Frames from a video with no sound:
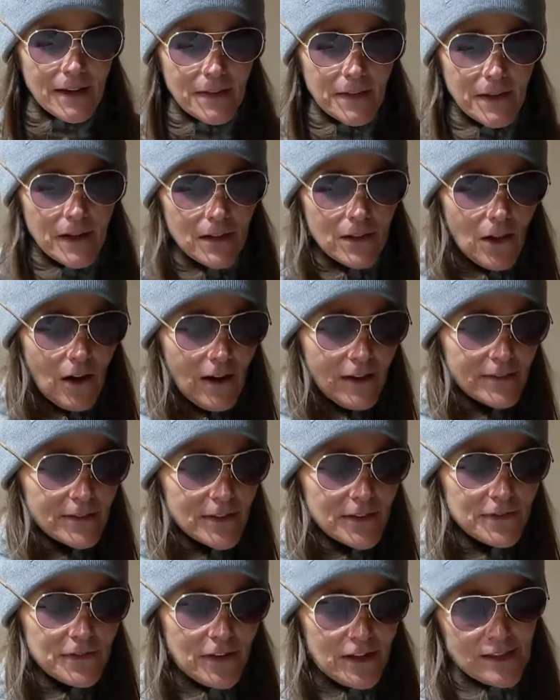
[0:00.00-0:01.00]
The
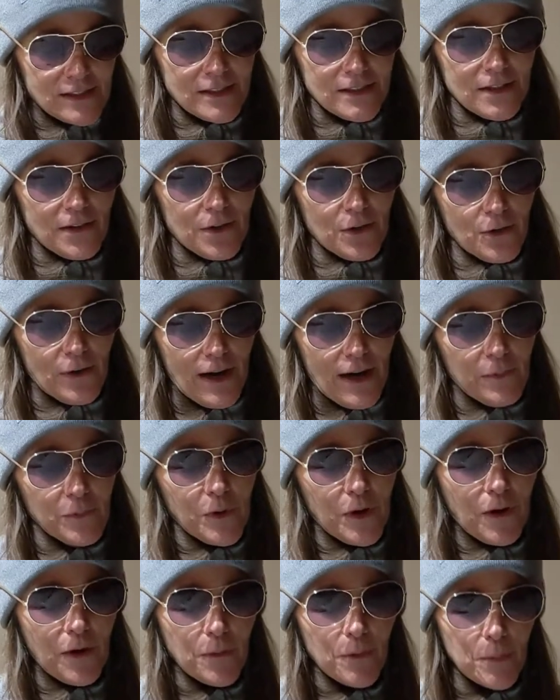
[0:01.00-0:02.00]
larva falls to the ground
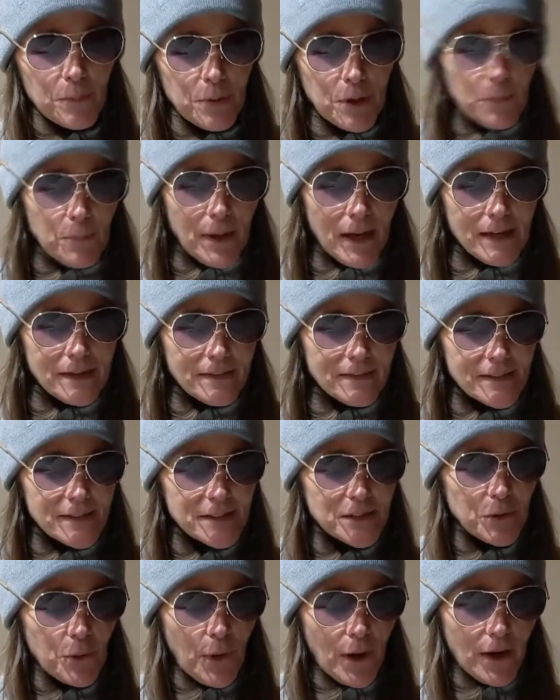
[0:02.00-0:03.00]
where it will pupate in the
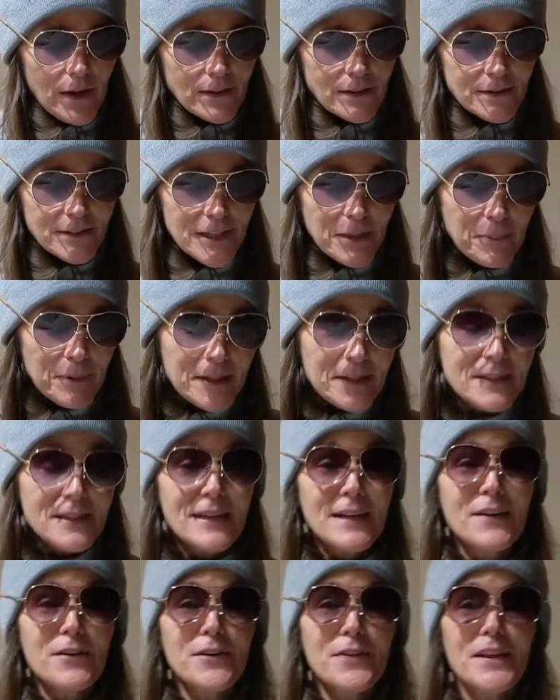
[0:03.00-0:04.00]
soil. Typically
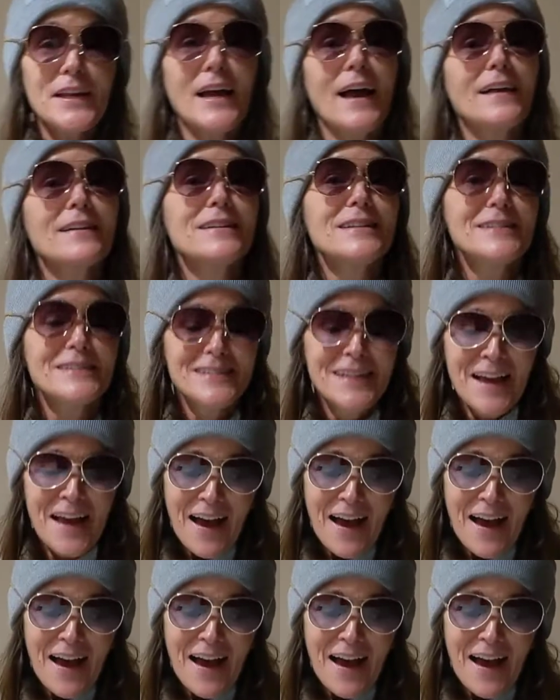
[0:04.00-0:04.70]
here in the islands,